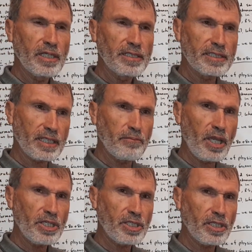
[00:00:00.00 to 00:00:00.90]
the
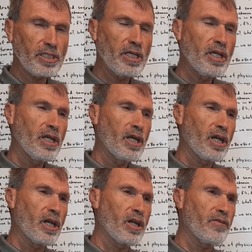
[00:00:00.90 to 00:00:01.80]
summation
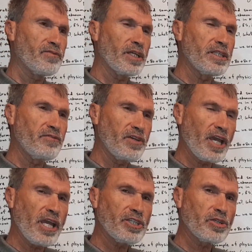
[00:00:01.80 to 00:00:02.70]
of the
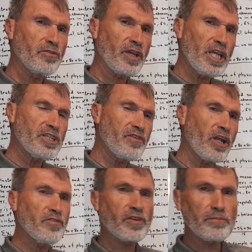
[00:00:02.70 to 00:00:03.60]
deviation of each
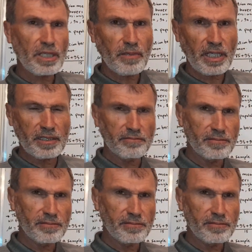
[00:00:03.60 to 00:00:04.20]
value from the mean